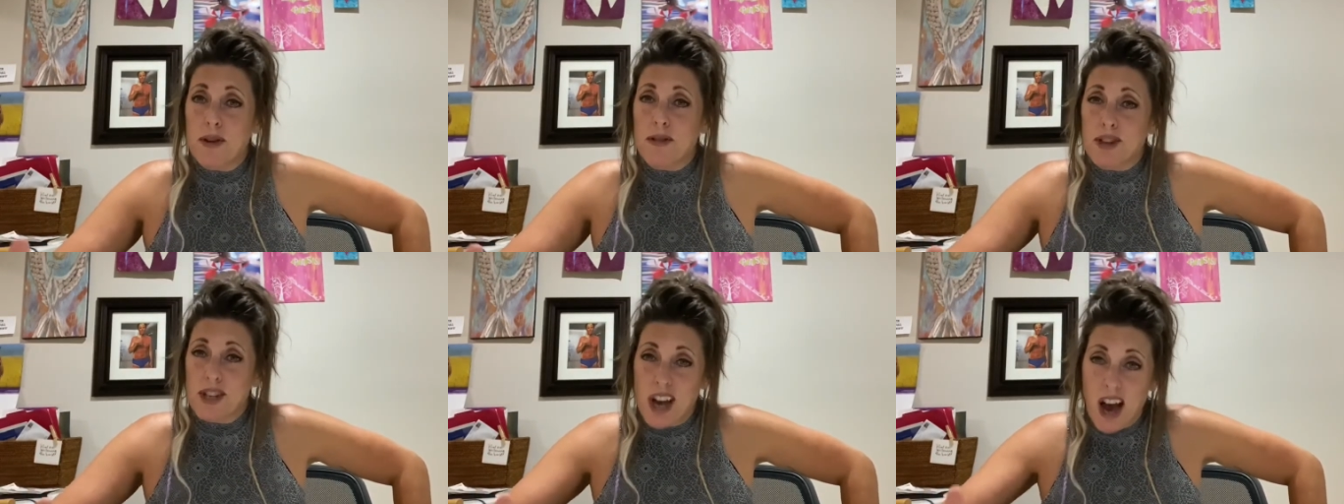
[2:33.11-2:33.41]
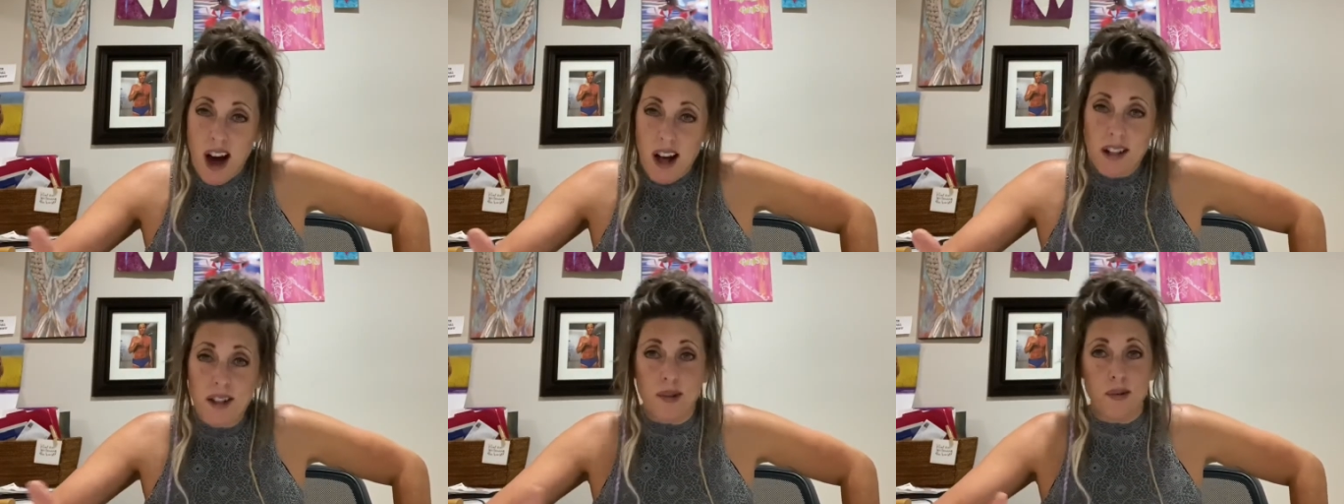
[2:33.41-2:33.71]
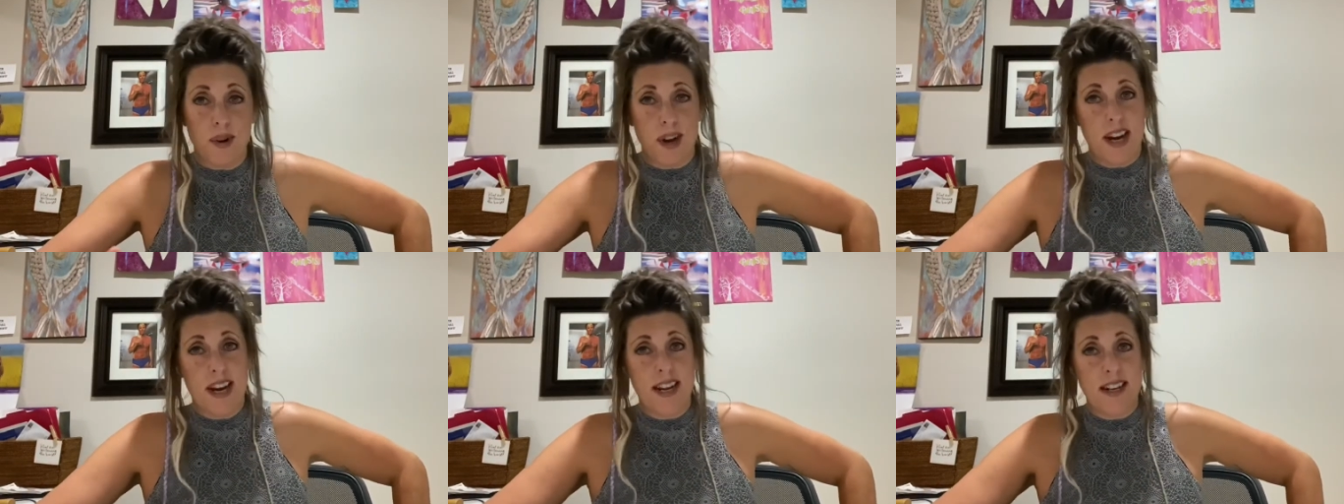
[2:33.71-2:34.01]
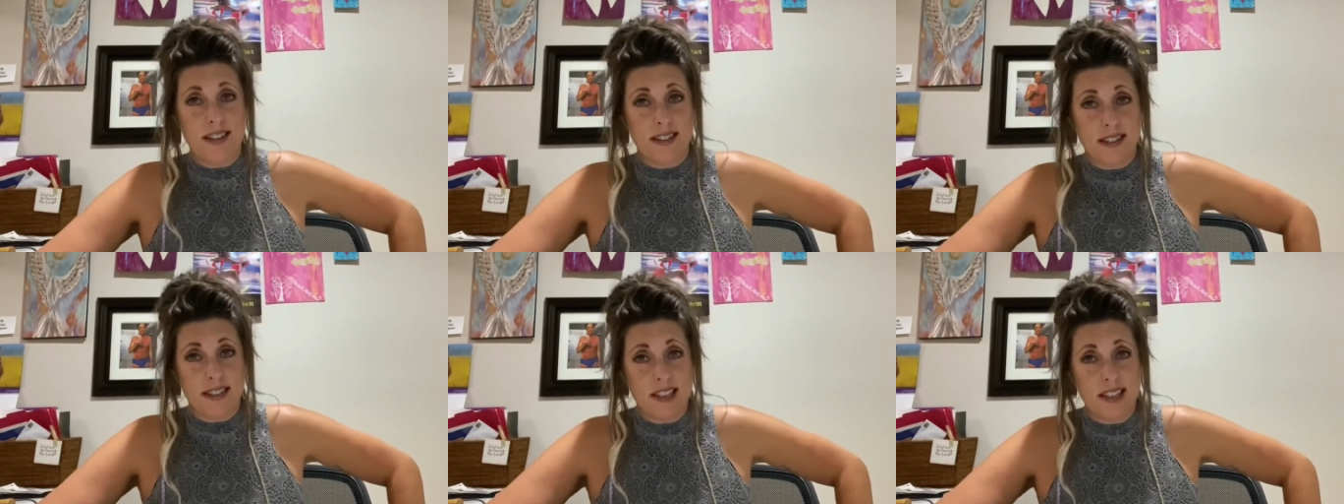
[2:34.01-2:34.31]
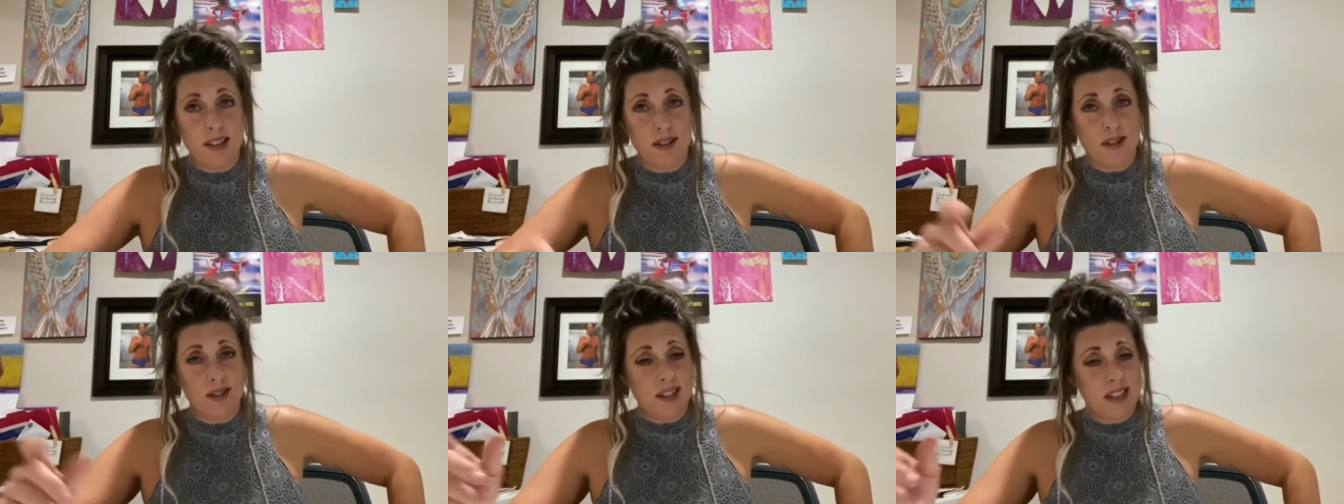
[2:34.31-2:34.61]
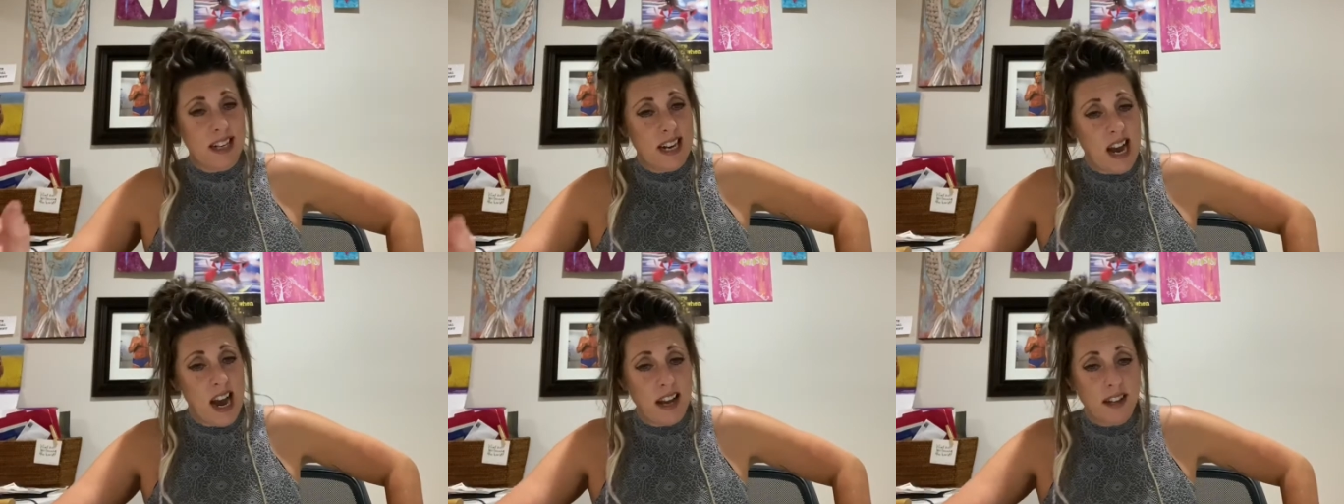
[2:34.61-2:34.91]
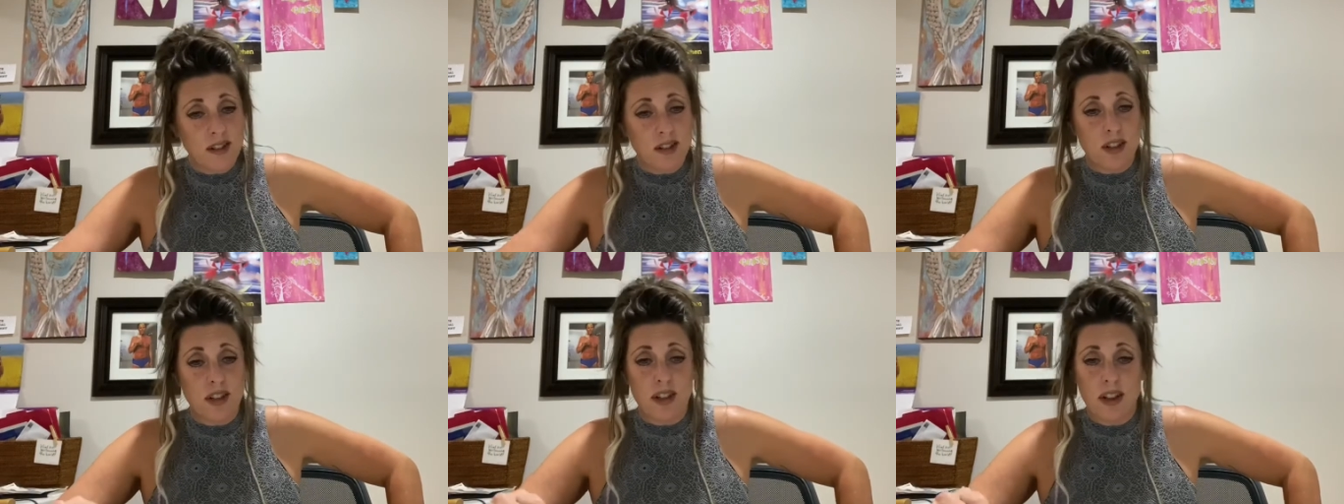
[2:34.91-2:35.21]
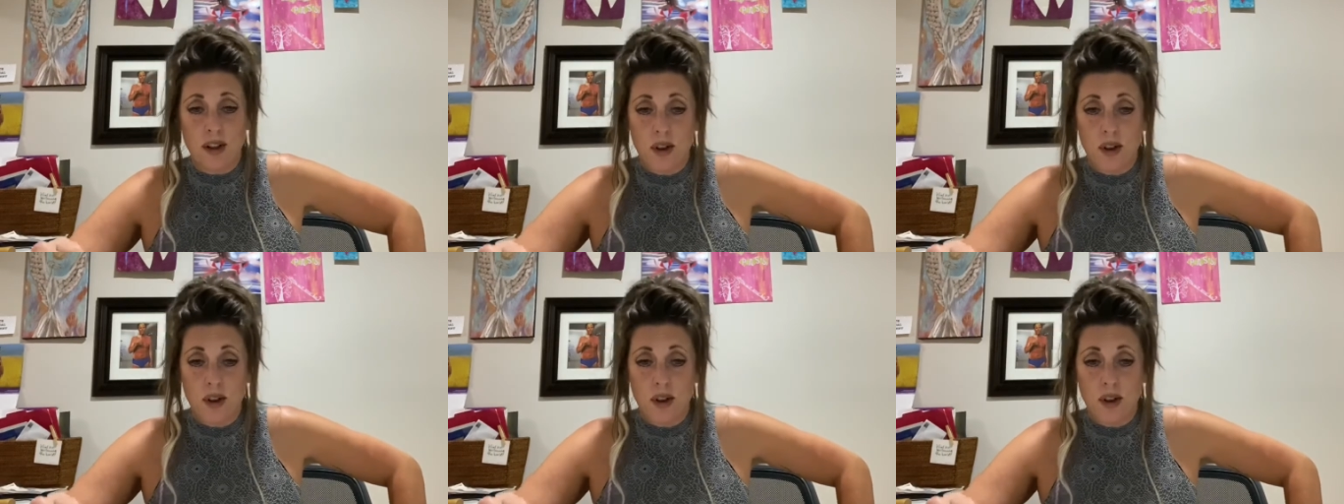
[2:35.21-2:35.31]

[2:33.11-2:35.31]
tolerating skills a notch and